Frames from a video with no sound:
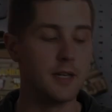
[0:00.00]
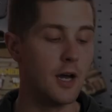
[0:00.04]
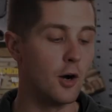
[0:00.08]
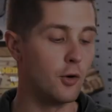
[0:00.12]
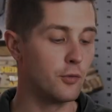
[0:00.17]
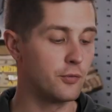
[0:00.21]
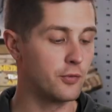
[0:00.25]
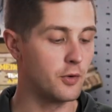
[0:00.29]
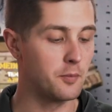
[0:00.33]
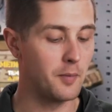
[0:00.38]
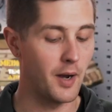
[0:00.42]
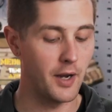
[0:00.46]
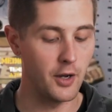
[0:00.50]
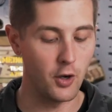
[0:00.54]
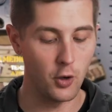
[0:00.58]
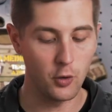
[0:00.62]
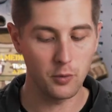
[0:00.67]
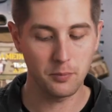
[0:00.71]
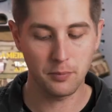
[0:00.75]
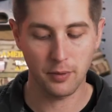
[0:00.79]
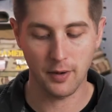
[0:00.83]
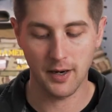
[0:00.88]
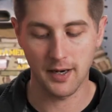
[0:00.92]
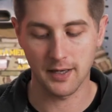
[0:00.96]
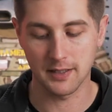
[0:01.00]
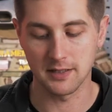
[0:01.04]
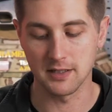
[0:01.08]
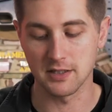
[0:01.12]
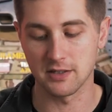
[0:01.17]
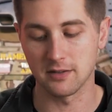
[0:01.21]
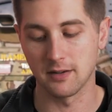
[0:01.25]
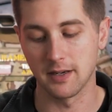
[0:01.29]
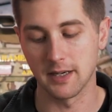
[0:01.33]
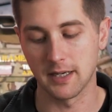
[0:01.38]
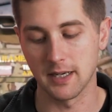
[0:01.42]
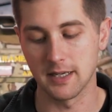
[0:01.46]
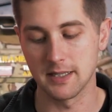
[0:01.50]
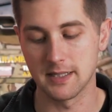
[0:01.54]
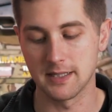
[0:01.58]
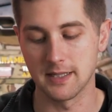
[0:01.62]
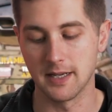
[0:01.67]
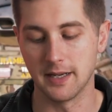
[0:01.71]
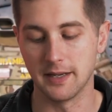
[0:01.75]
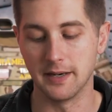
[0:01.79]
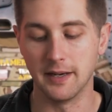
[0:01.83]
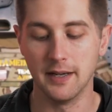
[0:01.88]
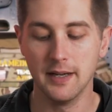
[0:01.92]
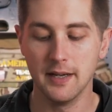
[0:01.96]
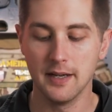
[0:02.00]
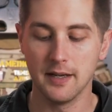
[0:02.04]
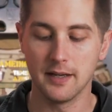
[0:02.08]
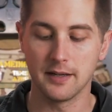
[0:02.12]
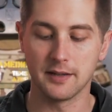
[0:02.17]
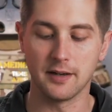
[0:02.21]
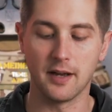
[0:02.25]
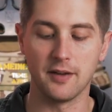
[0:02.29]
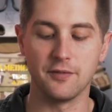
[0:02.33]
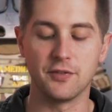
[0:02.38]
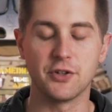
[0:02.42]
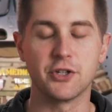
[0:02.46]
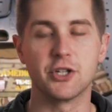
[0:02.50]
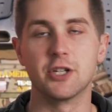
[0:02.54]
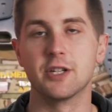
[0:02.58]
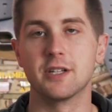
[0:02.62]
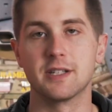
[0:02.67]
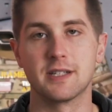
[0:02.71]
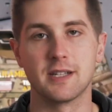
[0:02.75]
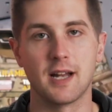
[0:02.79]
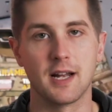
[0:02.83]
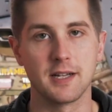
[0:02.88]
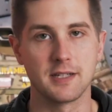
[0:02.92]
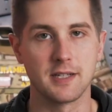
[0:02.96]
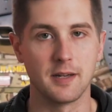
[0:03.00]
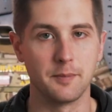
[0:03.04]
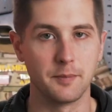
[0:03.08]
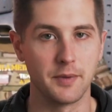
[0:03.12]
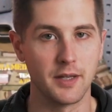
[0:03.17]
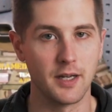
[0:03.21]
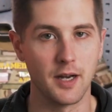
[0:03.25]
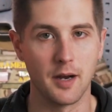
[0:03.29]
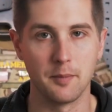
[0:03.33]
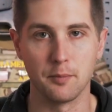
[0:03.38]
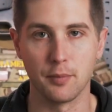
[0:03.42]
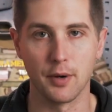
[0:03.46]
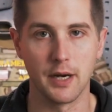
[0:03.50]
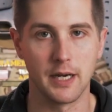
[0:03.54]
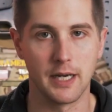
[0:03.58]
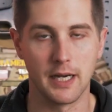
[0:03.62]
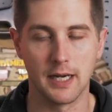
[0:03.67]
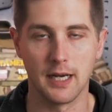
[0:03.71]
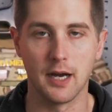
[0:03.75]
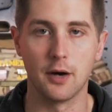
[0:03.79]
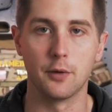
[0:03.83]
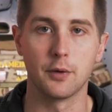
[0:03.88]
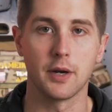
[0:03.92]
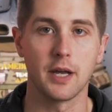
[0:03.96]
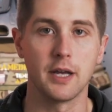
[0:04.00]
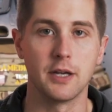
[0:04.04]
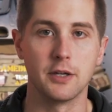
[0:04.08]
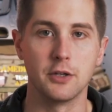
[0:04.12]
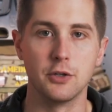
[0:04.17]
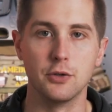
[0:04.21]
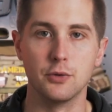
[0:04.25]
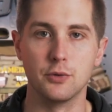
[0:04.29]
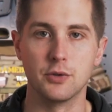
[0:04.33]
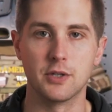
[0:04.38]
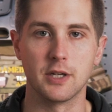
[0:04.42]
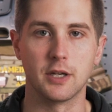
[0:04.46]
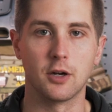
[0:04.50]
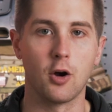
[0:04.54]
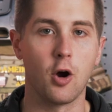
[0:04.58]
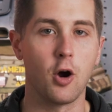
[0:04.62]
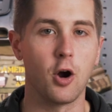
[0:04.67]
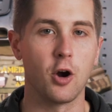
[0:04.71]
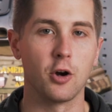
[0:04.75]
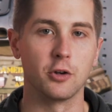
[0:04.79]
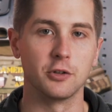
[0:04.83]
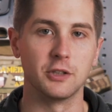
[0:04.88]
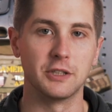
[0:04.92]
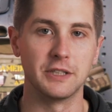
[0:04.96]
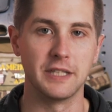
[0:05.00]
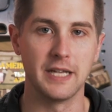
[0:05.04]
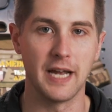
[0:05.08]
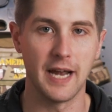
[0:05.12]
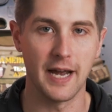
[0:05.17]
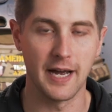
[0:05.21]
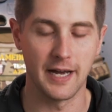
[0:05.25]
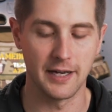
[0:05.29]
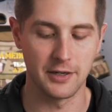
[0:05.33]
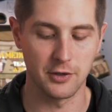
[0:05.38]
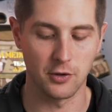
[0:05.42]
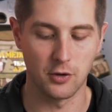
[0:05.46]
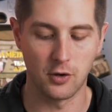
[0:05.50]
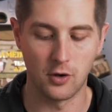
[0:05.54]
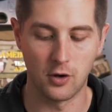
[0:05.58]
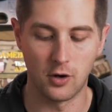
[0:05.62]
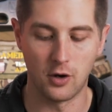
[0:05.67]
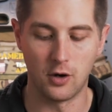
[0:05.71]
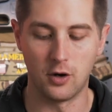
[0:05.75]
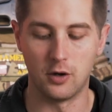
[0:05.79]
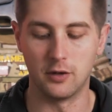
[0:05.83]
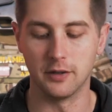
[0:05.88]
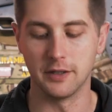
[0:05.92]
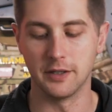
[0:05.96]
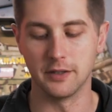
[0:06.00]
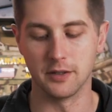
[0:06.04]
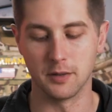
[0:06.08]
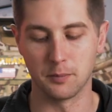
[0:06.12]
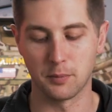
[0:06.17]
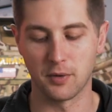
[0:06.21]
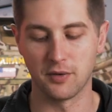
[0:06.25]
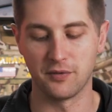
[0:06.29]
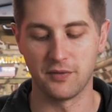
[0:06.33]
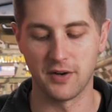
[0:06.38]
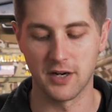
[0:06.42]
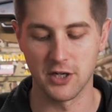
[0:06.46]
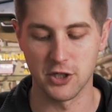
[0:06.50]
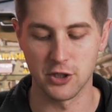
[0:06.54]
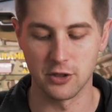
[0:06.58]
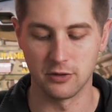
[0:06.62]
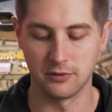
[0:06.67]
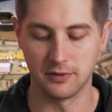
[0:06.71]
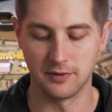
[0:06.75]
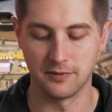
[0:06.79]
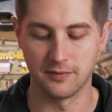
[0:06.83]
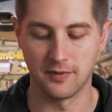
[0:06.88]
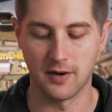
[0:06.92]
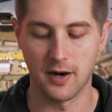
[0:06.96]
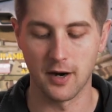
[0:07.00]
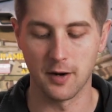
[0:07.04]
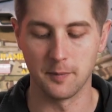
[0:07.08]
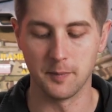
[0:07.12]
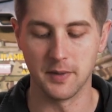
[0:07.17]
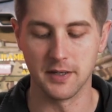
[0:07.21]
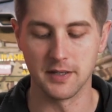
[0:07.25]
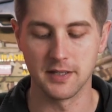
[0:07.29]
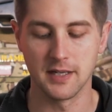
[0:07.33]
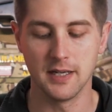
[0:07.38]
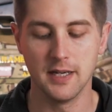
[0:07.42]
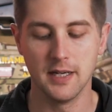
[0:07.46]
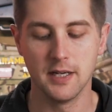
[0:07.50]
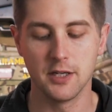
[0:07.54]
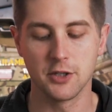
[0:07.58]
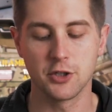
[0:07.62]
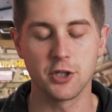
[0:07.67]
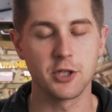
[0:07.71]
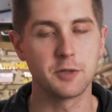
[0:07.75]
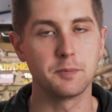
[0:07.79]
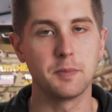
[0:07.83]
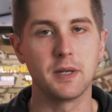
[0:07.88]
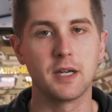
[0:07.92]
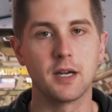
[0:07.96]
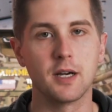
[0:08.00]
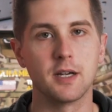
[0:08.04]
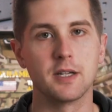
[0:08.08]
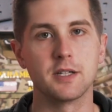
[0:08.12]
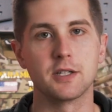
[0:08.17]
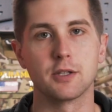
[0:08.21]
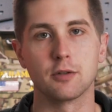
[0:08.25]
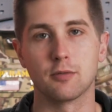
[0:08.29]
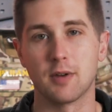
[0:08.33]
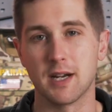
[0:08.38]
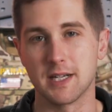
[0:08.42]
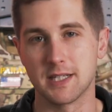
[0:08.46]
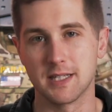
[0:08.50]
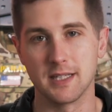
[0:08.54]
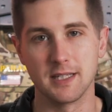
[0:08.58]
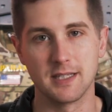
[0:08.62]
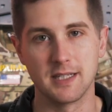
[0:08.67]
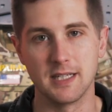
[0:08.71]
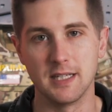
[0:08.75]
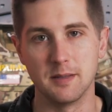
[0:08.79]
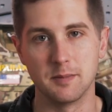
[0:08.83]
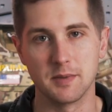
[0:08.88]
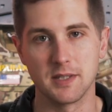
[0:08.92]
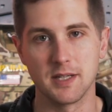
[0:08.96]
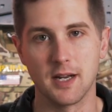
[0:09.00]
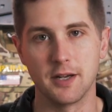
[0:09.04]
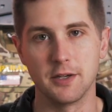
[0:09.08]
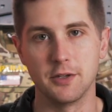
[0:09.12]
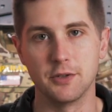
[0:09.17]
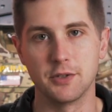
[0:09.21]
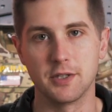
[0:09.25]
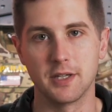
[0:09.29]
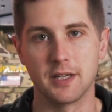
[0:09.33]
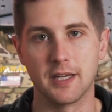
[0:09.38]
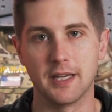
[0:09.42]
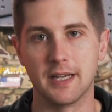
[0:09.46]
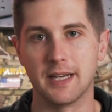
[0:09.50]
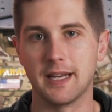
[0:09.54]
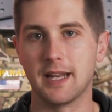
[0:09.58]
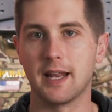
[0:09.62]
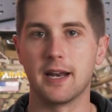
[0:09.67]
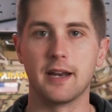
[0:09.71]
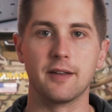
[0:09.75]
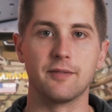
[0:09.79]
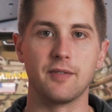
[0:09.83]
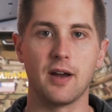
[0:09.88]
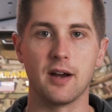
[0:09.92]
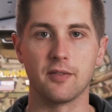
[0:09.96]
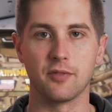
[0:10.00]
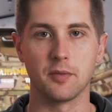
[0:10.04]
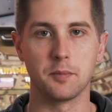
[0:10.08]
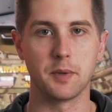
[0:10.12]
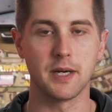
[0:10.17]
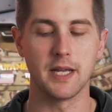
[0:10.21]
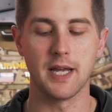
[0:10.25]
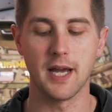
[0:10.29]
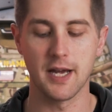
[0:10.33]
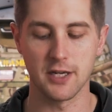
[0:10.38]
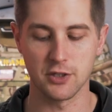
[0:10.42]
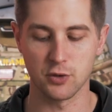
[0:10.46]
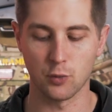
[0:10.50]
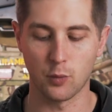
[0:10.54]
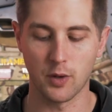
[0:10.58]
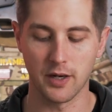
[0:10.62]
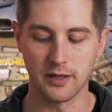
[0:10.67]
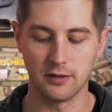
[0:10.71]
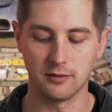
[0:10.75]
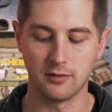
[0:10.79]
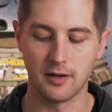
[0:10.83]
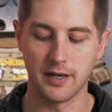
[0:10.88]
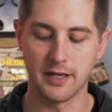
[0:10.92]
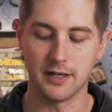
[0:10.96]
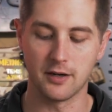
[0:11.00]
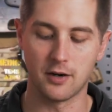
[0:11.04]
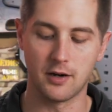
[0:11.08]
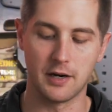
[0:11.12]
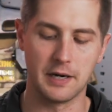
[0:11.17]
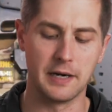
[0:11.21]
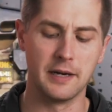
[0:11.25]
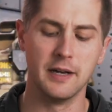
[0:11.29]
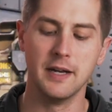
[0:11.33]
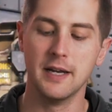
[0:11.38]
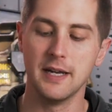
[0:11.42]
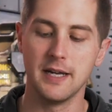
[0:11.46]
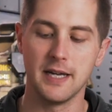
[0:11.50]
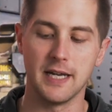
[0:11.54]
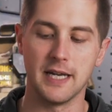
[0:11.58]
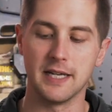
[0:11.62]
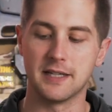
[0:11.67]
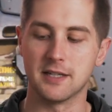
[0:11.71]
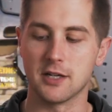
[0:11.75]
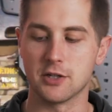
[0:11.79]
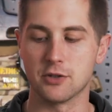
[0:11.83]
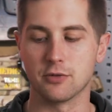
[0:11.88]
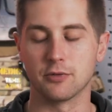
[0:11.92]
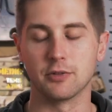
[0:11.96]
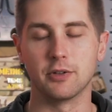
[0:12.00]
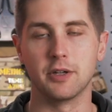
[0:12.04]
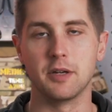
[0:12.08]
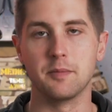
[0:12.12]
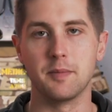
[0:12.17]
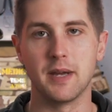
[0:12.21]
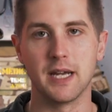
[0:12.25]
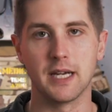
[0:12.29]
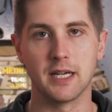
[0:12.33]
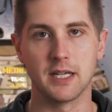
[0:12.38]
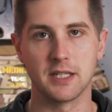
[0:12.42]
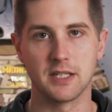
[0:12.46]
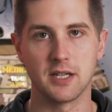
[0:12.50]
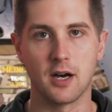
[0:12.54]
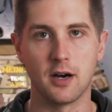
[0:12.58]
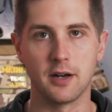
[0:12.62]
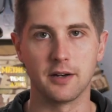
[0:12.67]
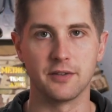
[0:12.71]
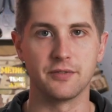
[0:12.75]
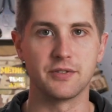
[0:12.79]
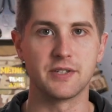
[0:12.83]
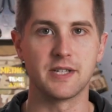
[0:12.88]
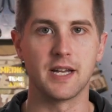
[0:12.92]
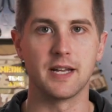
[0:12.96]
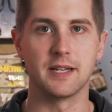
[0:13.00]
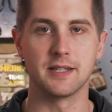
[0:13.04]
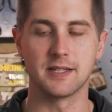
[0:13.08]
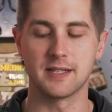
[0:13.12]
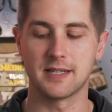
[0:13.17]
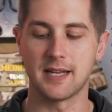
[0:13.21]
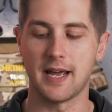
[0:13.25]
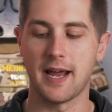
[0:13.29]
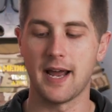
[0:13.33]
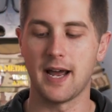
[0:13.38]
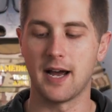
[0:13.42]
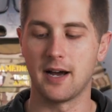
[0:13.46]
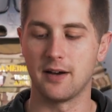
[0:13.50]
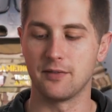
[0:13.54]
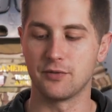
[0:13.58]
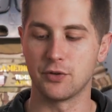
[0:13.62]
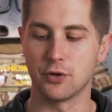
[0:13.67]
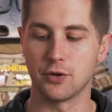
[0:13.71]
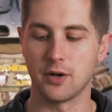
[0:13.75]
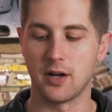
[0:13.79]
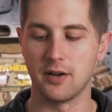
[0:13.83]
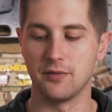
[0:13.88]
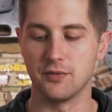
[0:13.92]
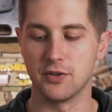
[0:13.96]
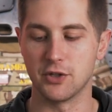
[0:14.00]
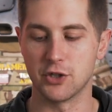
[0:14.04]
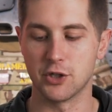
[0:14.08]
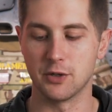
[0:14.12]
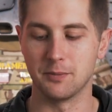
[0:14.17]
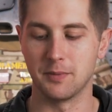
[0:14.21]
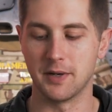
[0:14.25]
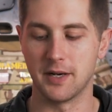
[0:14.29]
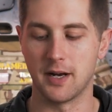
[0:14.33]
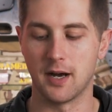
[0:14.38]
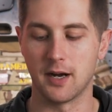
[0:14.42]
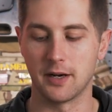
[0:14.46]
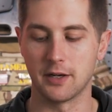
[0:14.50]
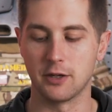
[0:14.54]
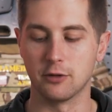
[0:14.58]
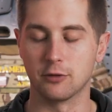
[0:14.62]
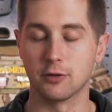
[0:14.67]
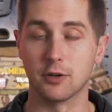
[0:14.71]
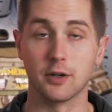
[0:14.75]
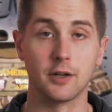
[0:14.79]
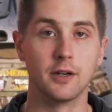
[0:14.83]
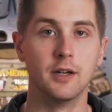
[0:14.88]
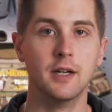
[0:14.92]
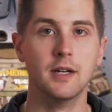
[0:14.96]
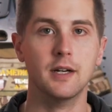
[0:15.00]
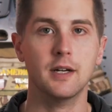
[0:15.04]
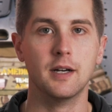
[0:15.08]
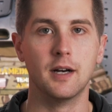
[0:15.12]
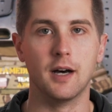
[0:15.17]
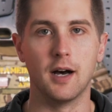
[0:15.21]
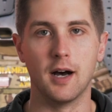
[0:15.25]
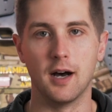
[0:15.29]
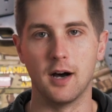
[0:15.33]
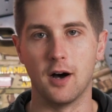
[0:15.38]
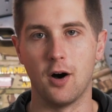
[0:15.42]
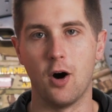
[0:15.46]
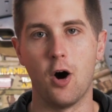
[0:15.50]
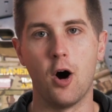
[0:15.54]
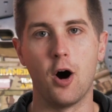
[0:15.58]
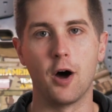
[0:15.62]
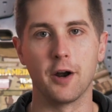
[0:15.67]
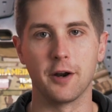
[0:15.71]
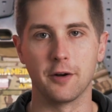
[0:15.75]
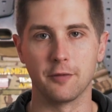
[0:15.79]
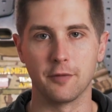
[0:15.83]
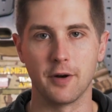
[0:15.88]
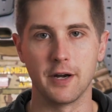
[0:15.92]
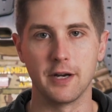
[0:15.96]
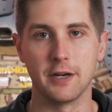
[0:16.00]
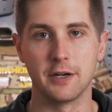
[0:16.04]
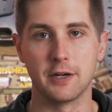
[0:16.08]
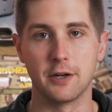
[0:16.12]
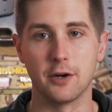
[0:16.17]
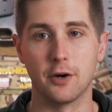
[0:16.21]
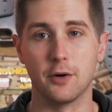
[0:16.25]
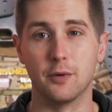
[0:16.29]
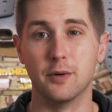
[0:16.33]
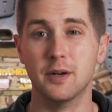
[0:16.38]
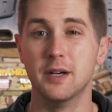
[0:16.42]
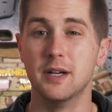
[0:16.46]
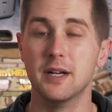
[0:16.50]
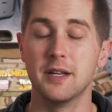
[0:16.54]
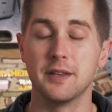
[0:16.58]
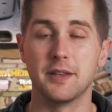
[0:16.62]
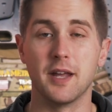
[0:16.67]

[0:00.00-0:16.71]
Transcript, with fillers: Now, for my own practice, like I said, night vision is not something I'm breaking out and using hardly at all in the professional environment, just because the rest of the team's not using it, and if everybody has white light on, it doesn't really make a ton of sense to have your night vision monocular on and ready to go.